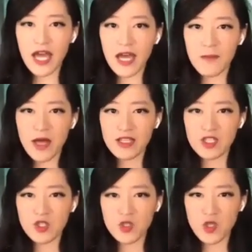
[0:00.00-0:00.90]
a
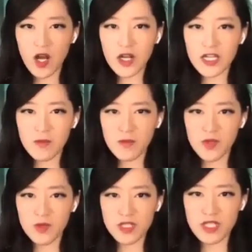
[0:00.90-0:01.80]
strong
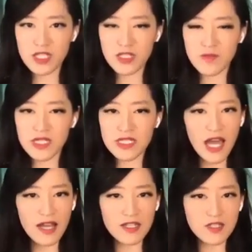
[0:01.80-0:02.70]
immune system is
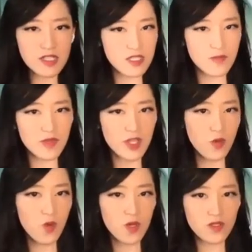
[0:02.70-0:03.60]
actually something
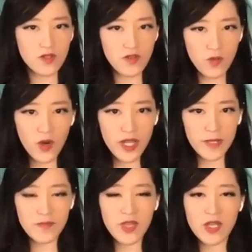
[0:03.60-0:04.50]
you want to
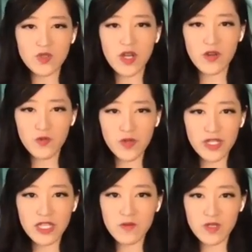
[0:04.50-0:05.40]
avoid. So I
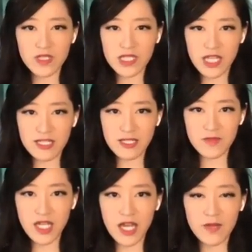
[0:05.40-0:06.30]
really want to take
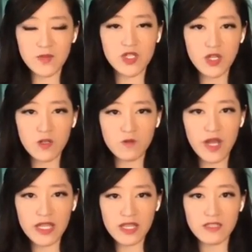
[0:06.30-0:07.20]
some time to
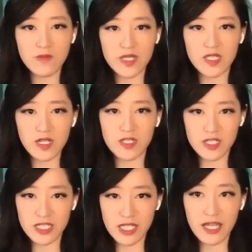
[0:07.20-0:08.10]
correct this
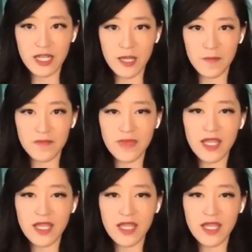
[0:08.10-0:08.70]
misunderstanding.